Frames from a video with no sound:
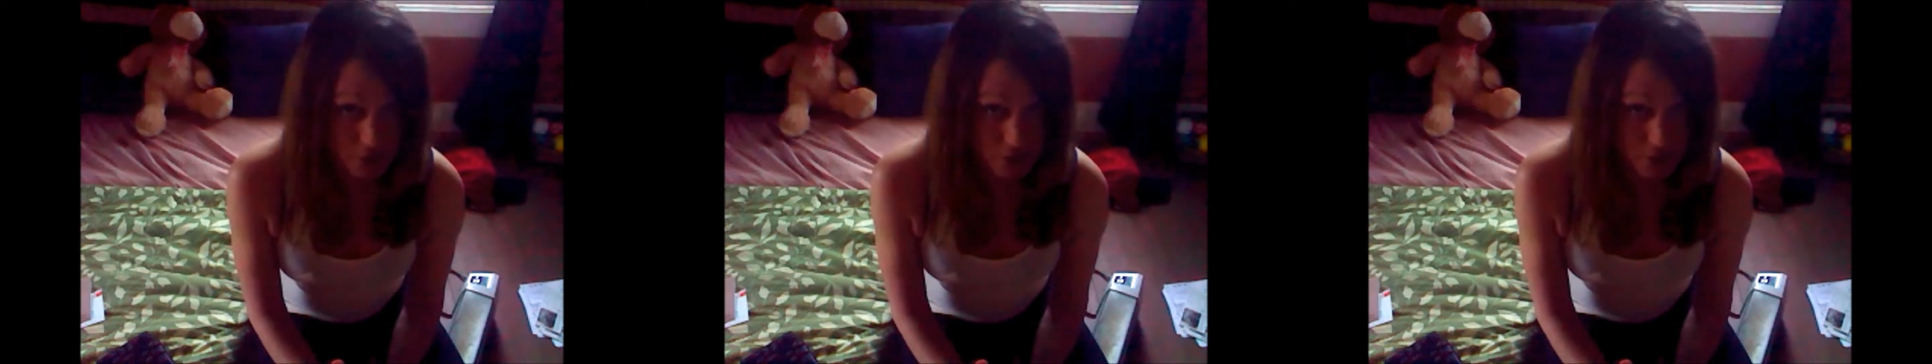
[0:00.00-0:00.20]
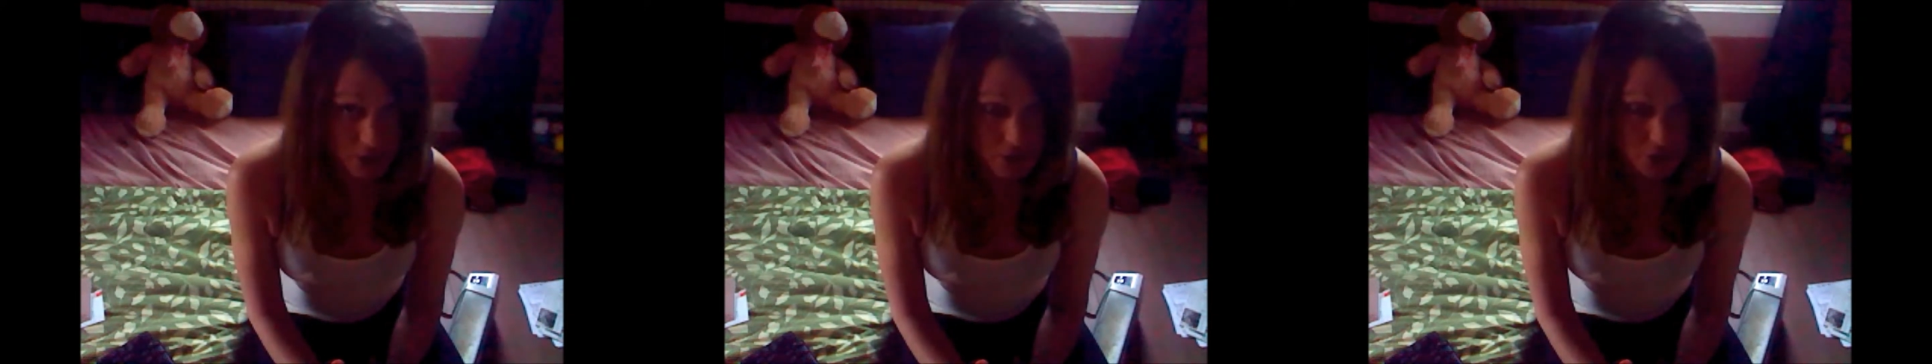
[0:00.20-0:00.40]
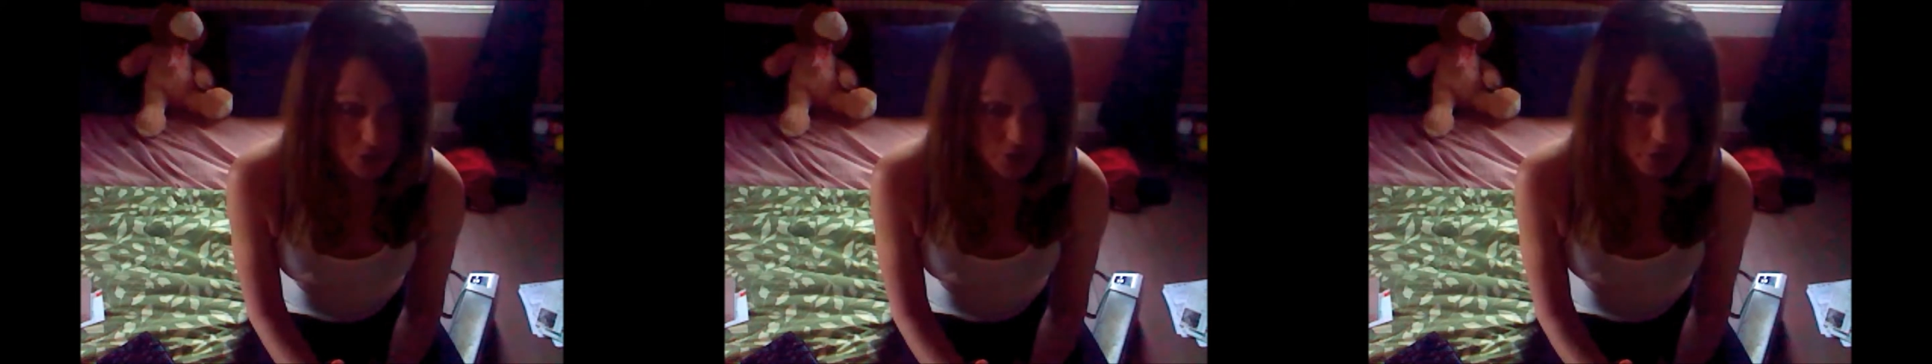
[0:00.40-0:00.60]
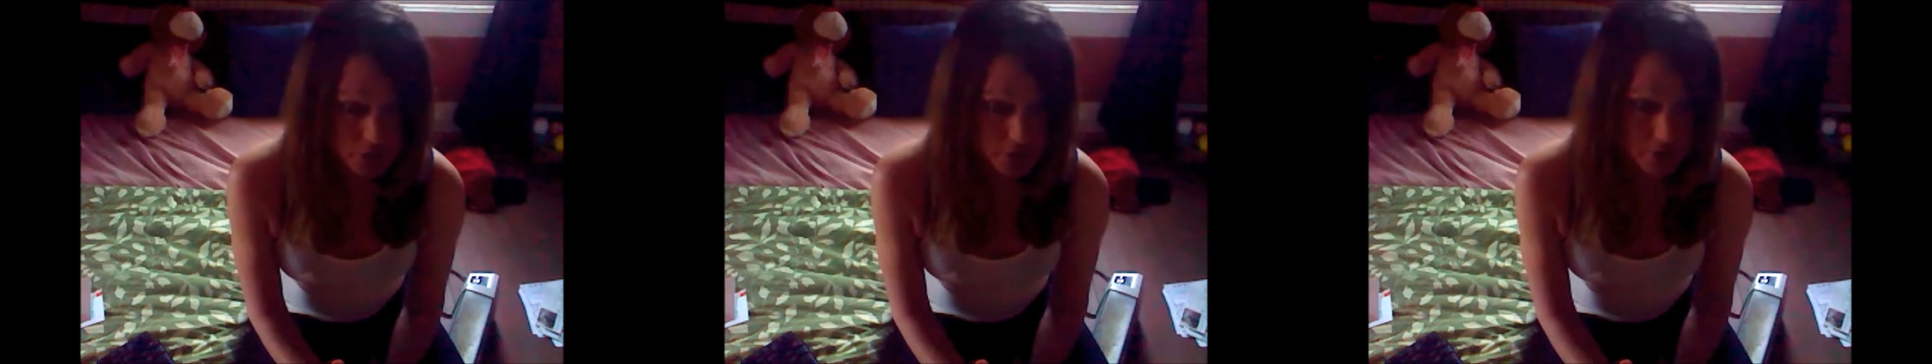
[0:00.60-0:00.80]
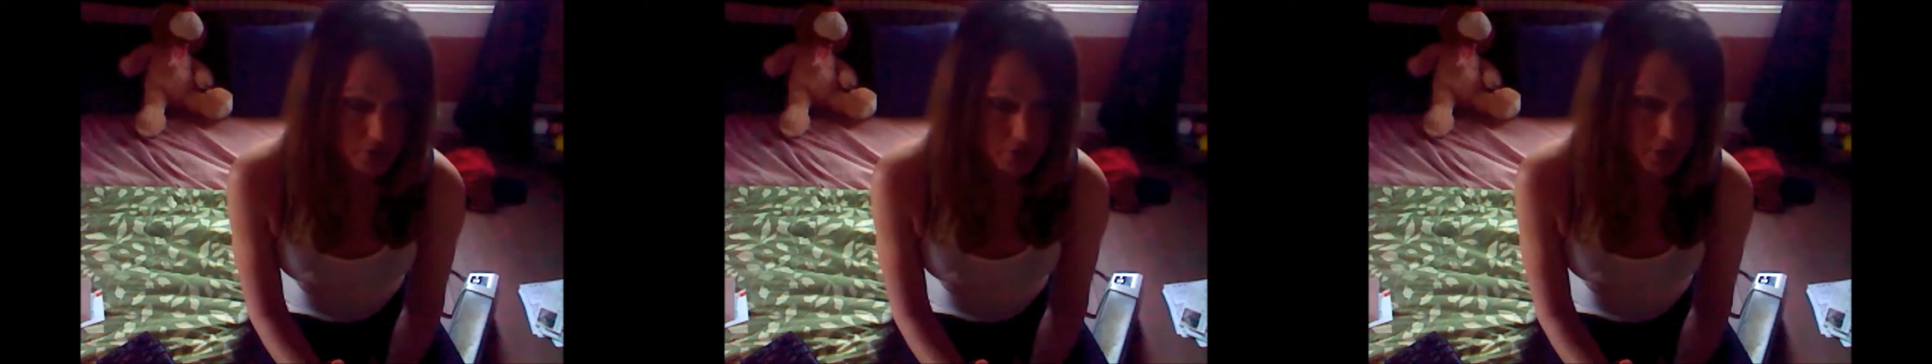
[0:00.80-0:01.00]

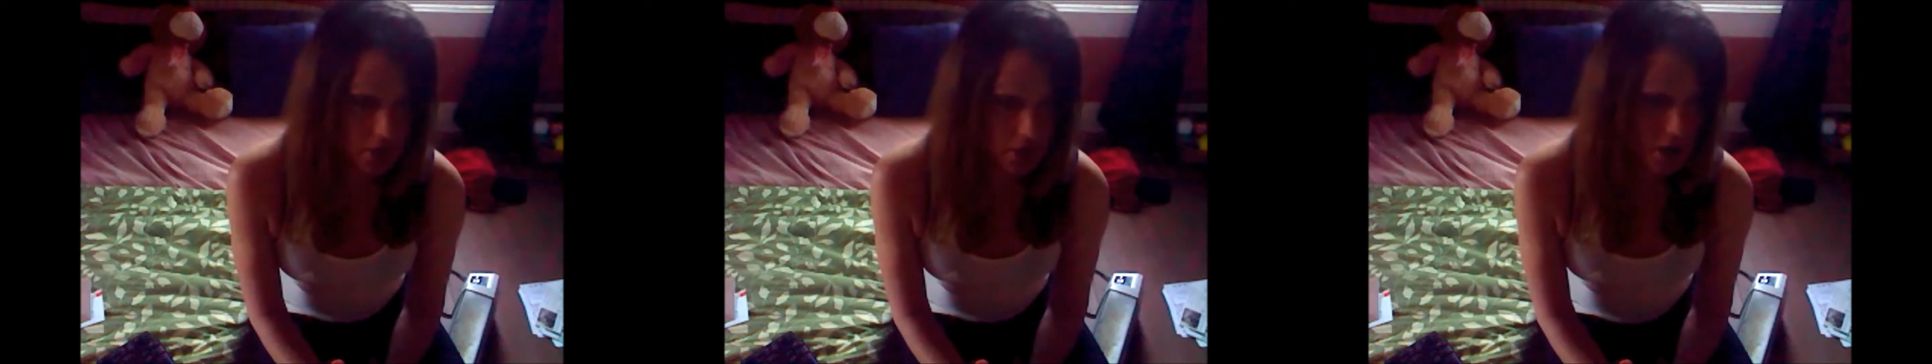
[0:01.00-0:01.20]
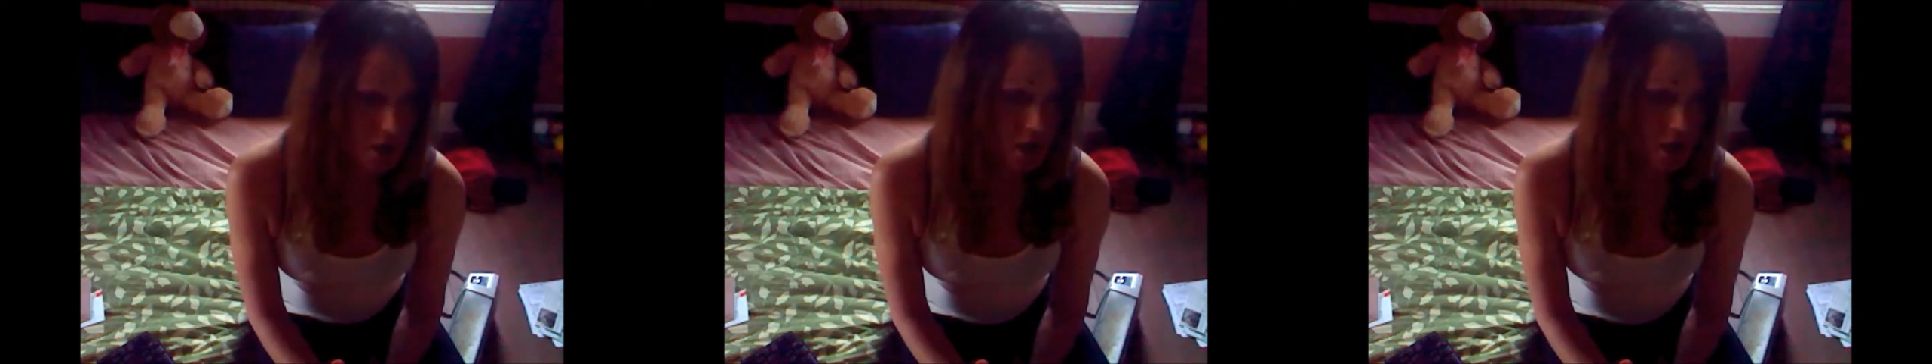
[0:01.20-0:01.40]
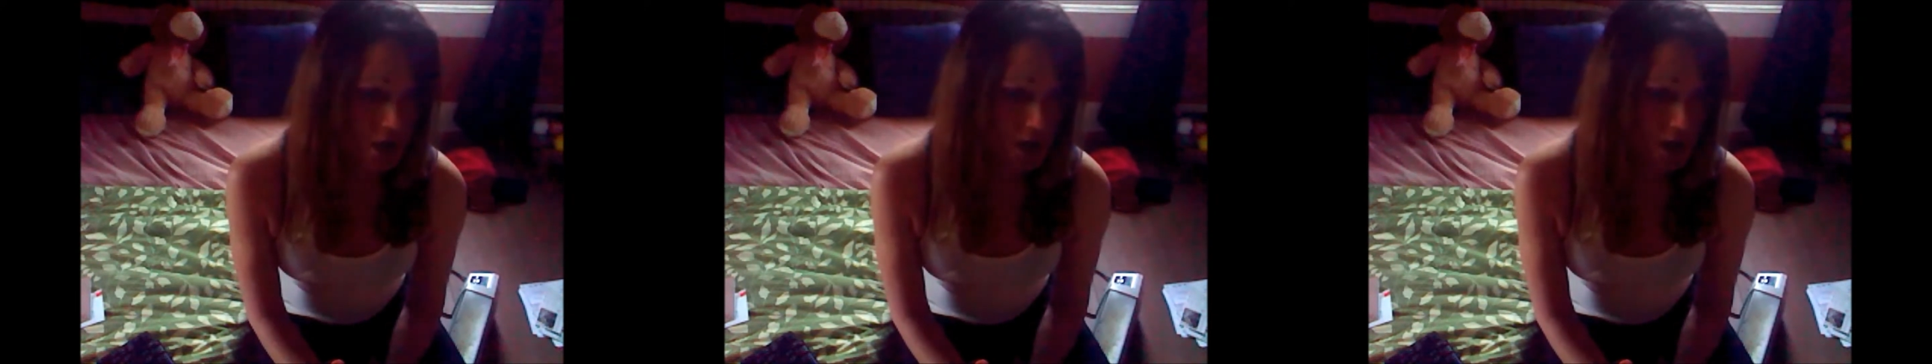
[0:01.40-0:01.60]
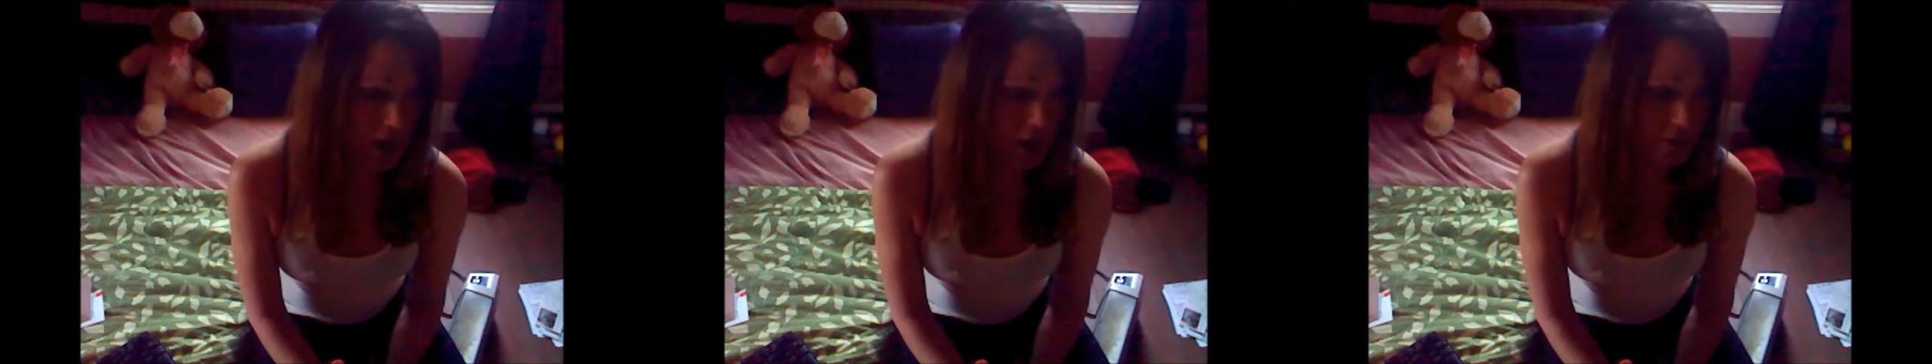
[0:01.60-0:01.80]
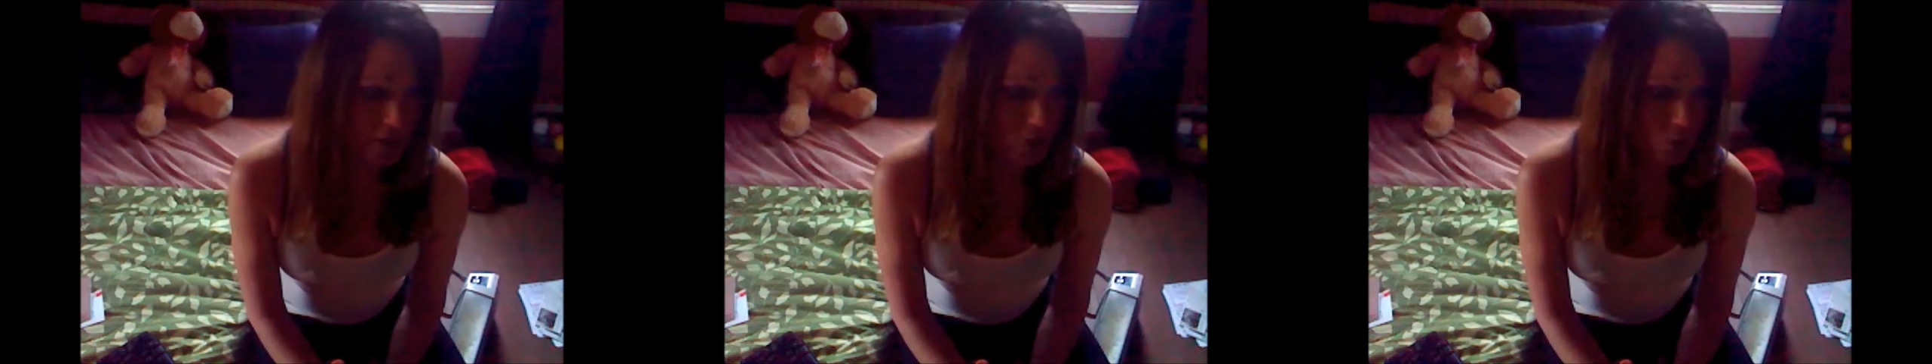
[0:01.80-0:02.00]
relationship.
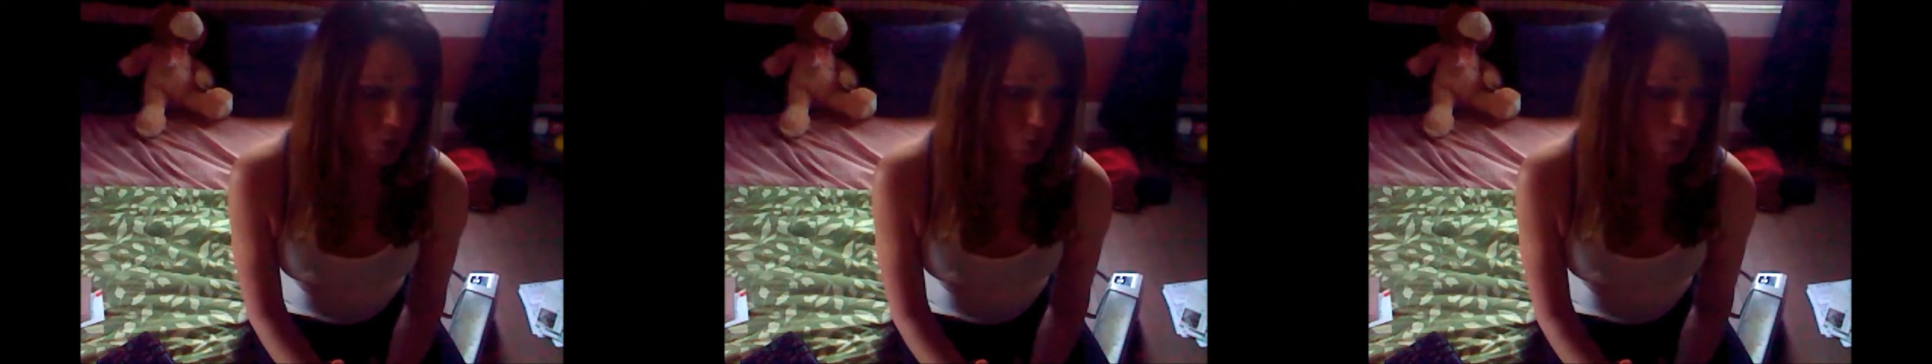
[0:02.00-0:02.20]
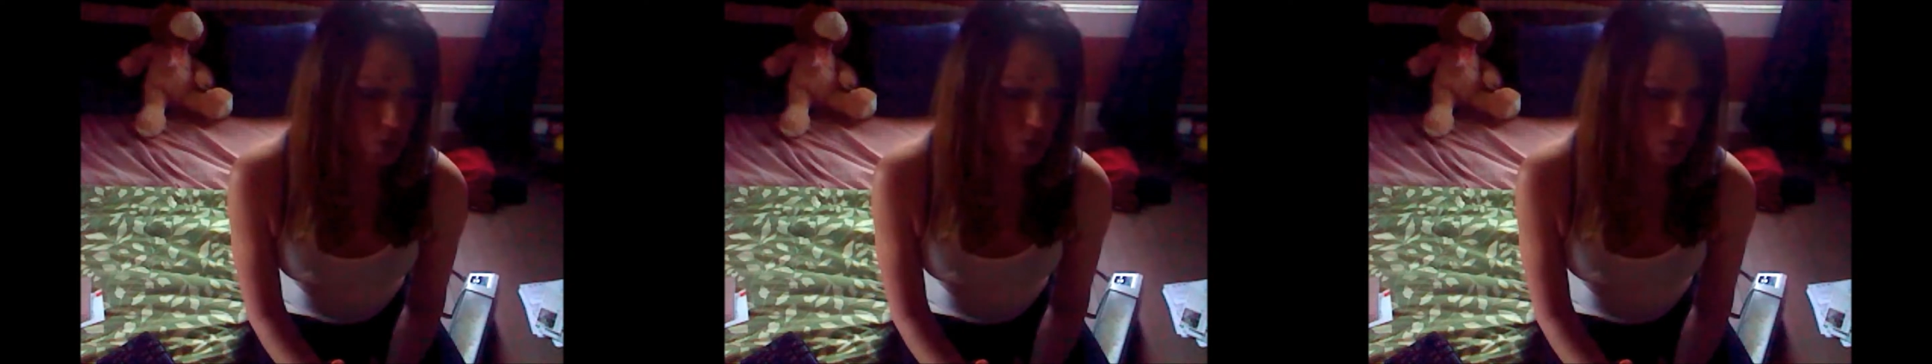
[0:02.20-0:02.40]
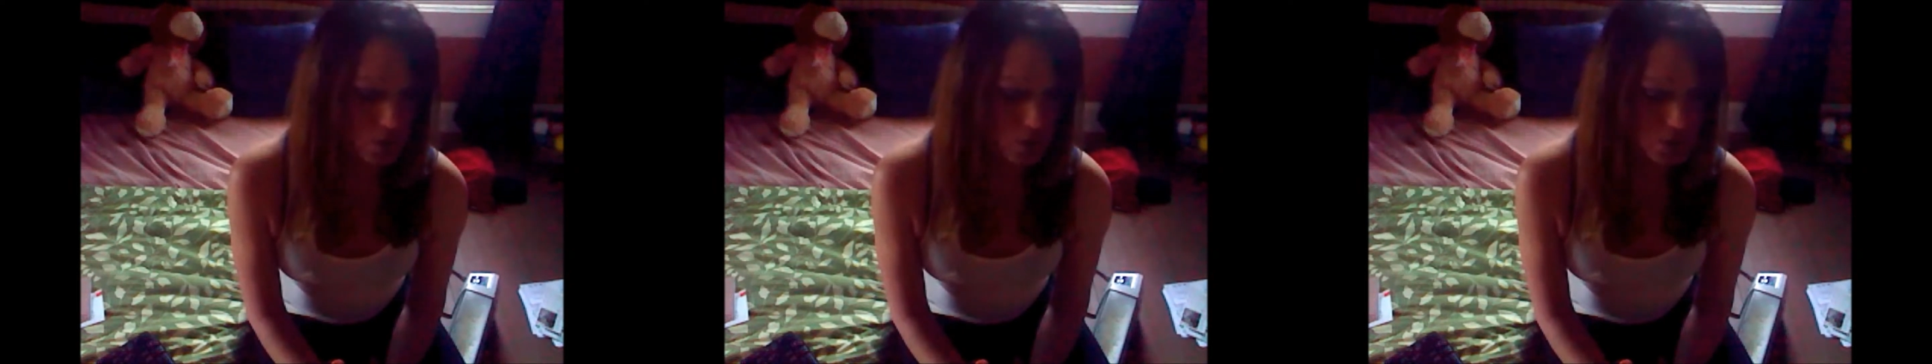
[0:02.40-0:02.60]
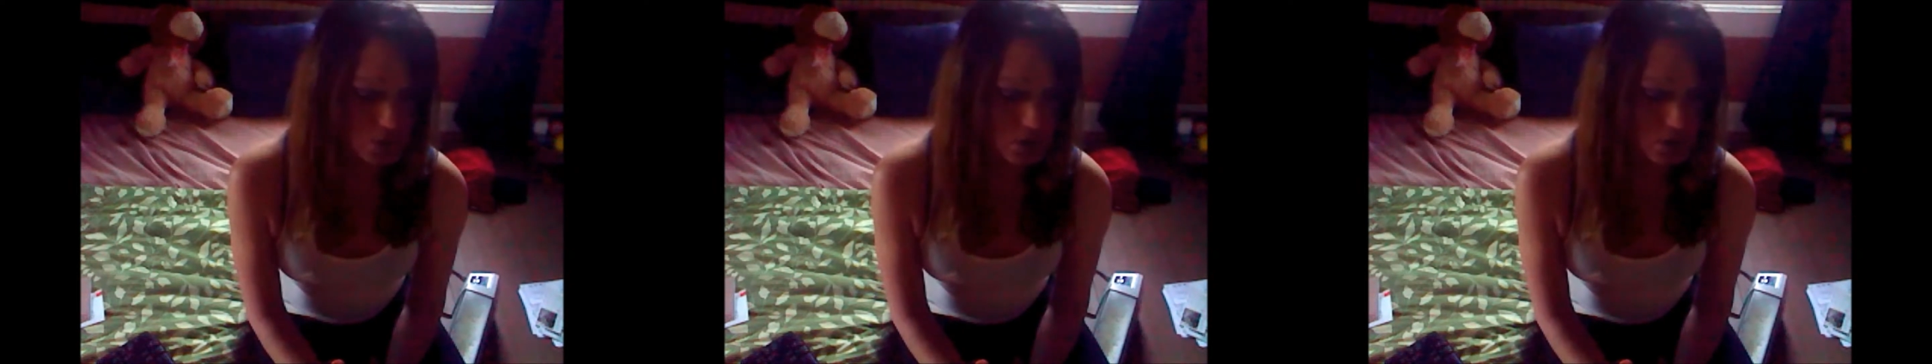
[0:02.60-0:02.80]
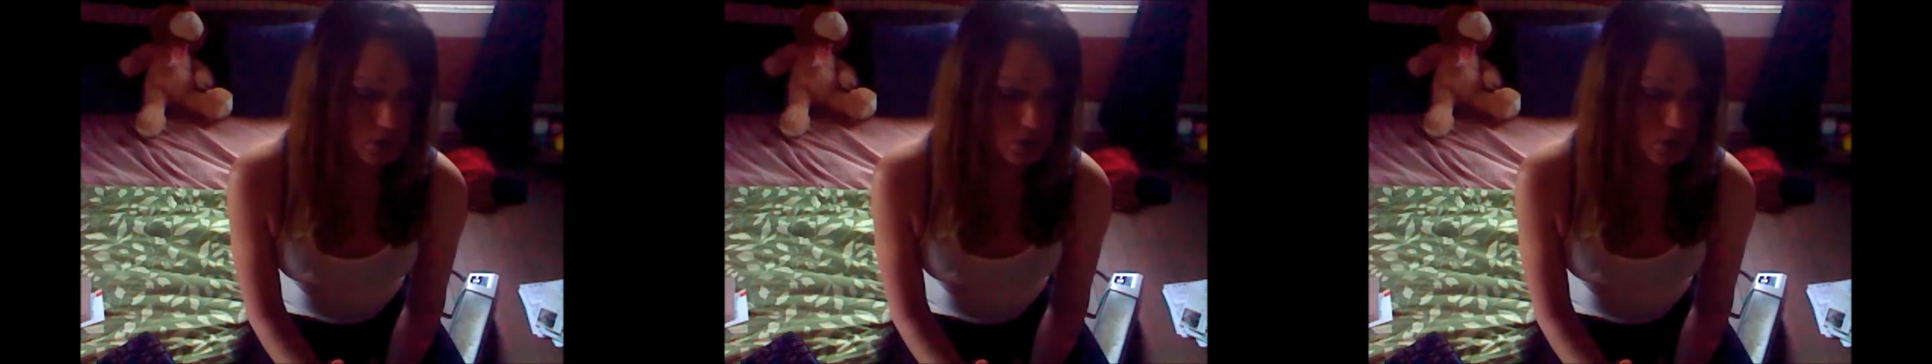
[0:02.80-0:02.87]
I don't want